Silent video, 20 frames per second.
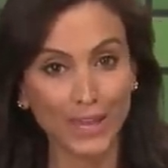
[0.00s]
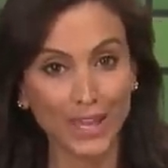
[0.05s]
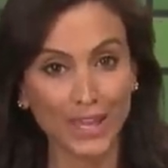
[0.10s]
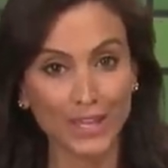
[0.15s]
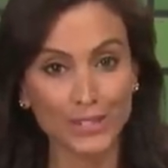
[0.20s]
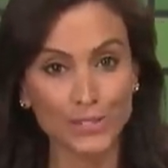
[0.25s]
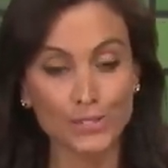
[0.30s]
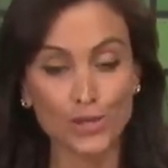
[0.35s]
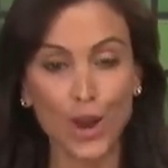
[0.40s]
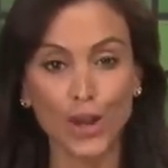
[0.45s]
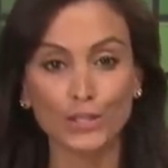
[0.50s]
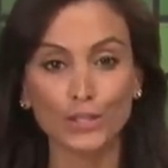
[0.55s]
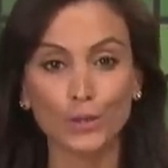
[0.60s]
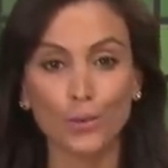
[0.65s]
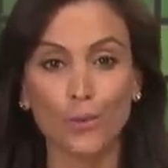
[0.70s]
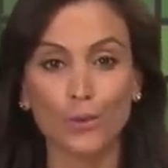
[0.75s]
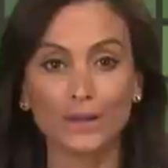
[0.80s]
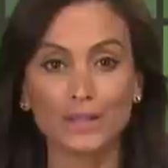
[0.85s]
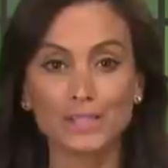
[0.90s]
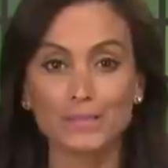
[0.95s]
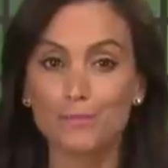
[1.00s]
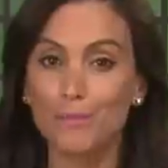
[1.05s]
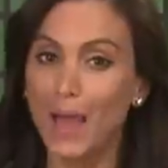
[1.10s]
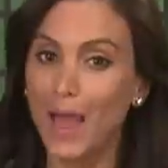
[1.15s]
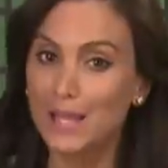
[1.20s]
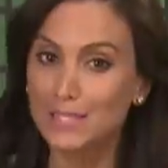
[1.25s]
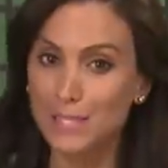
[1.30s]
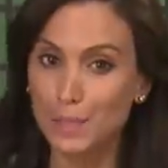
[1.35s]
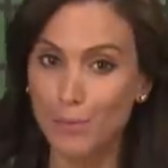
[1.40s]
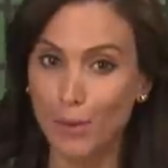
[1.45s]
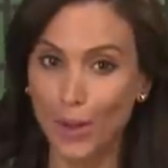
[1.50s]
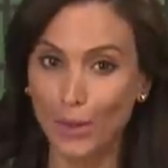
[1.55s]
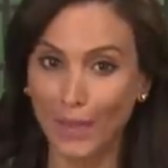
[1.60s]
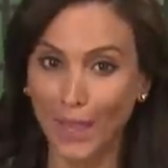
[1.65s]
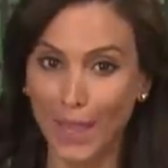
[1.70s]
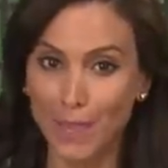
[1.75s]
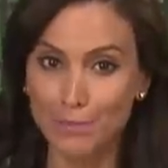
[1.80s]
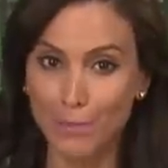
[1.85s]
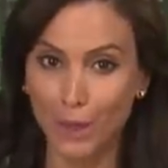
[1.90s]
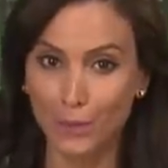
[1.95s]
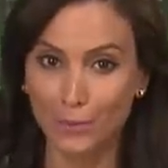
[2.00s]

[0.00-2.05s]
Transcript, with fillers: Kings Charlotte Hornets basketball game